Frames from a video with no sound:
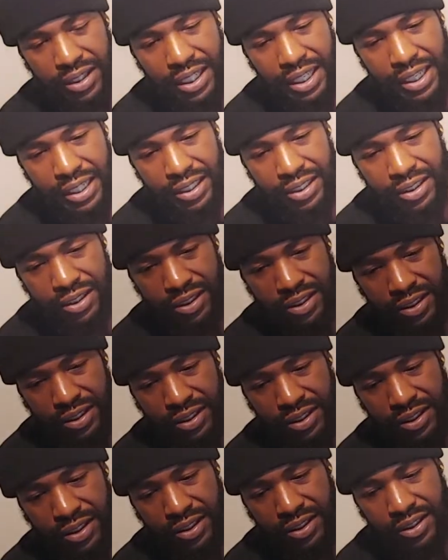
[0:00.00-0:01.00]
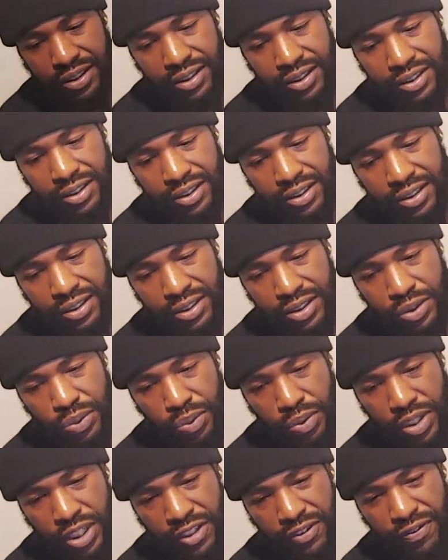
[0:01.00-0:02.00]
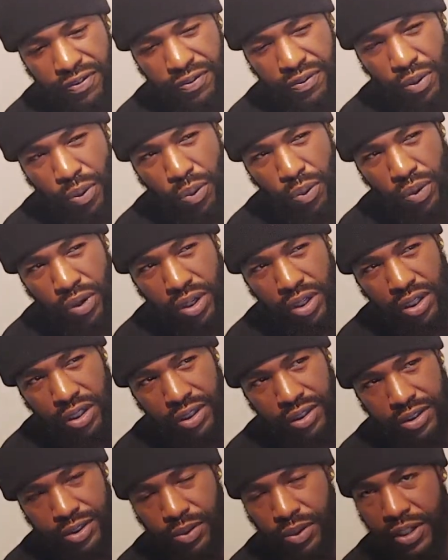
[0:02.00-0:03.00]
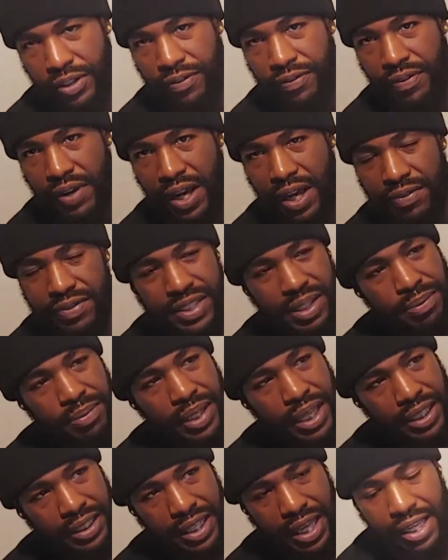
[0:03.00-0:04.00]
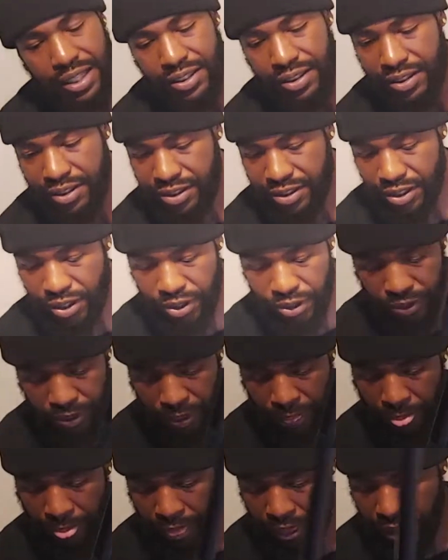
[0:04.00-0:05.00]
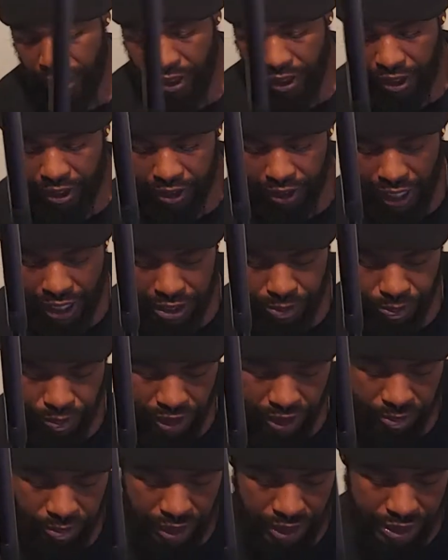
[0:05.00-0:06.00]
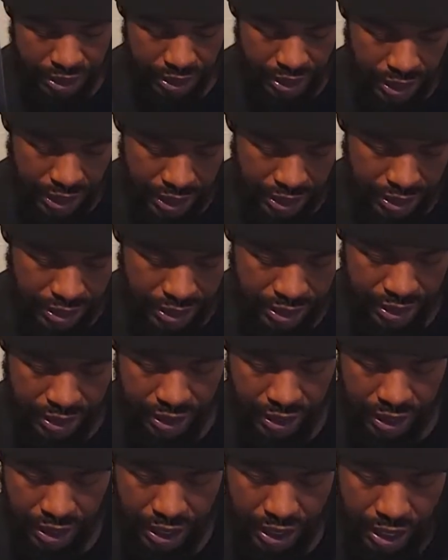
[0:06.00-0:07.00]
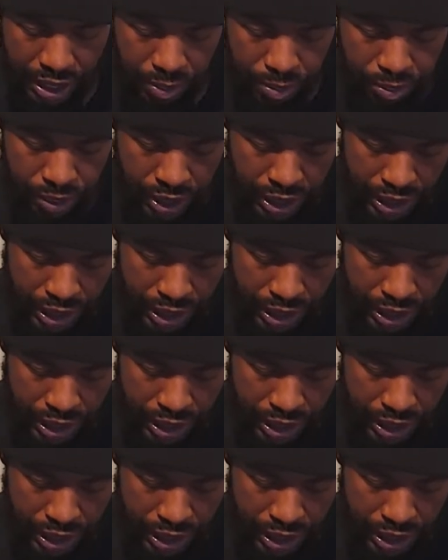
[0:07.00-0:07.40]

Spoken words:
like 24, 25, something like that. So that's pretty much this. But